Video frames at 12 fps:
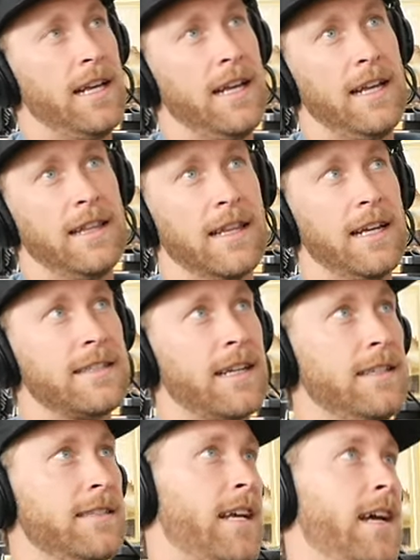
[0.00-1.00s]
unless I
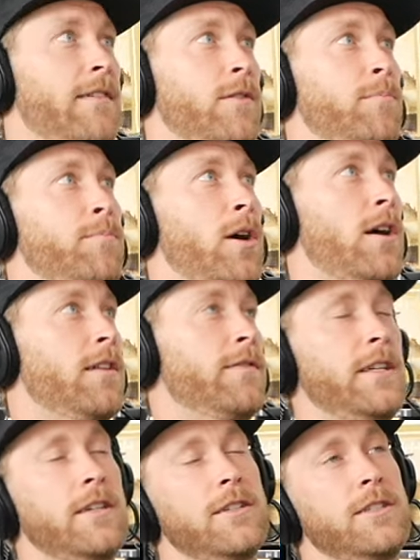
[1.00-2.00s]
just have a ball of
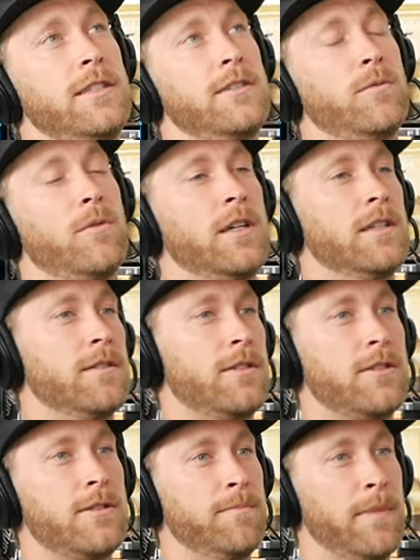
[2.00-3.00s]
energy to want to
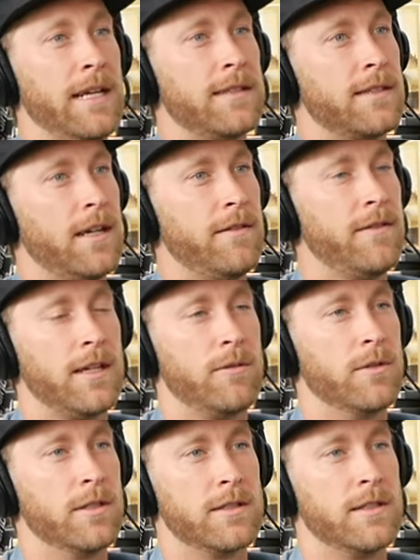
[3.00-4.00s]
make stuff, like
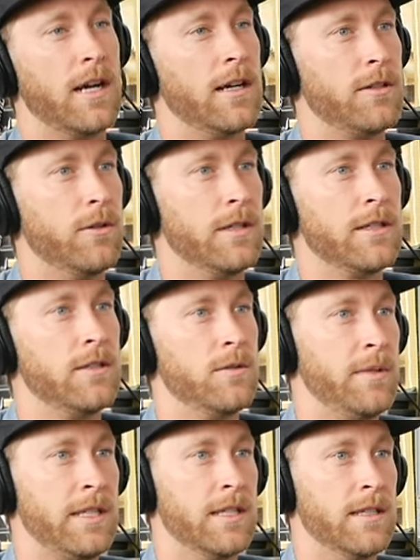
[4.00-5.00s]
we're just not going to,
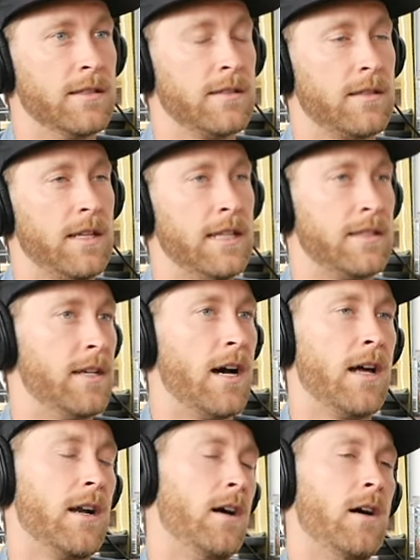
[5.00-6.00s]
because it's
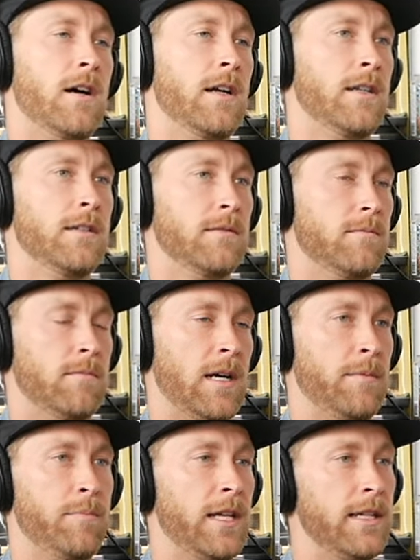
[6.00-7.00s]
not on
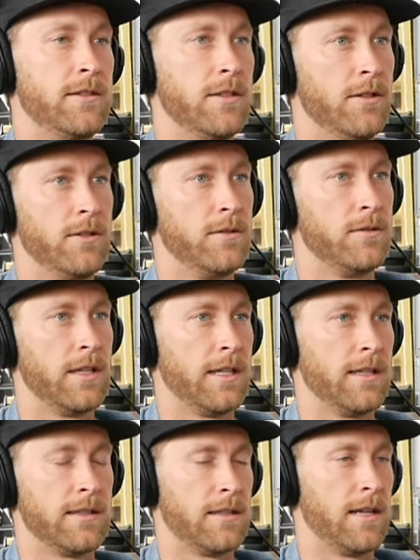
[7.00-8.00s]
my plate to do. Like
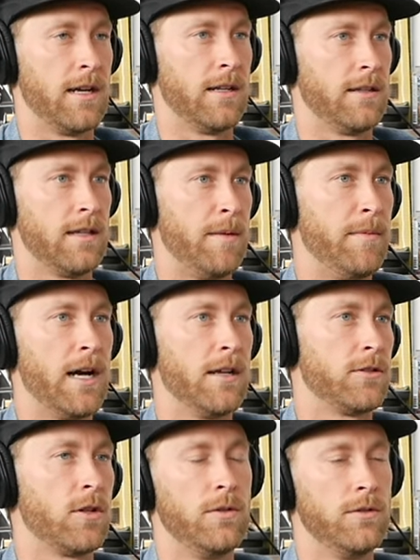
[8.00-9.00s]
it's not, I'm
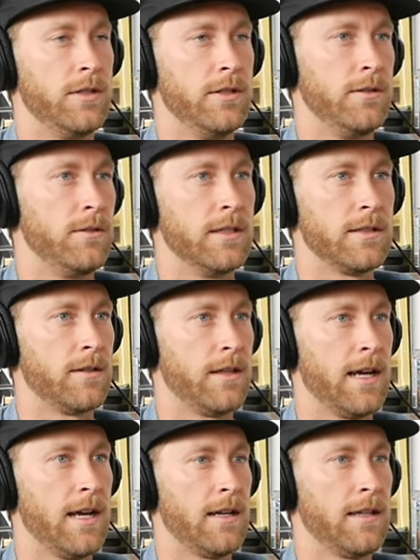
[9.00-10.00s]
not told to do this or
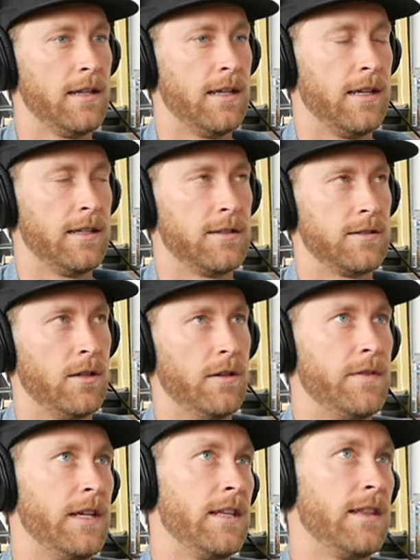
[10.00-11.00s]
that. So
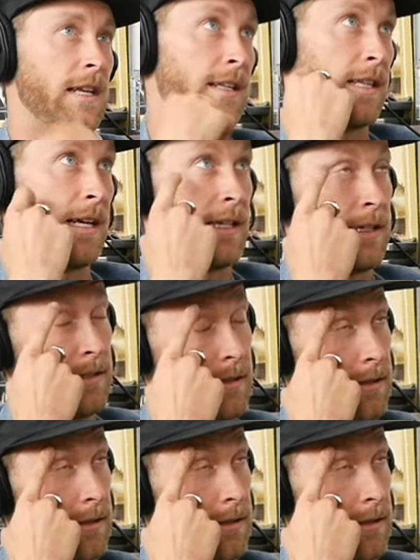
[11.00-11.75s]
if anything like